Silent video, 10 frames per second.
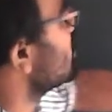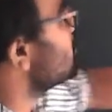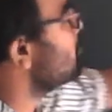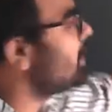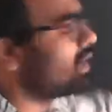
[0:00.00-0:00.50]

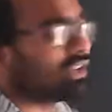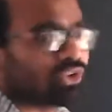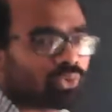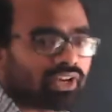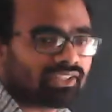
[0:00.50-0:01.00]
per
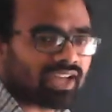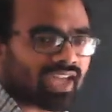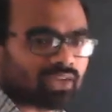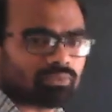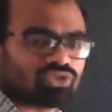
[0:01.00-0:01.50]
unit
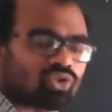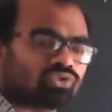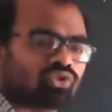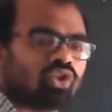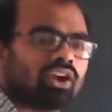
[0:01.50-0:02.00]
time is
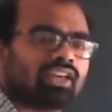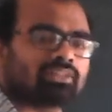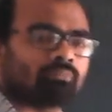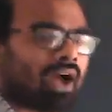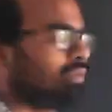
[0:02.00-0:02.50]
also called as
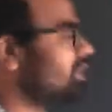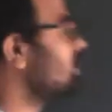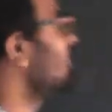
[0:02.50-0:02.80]
power.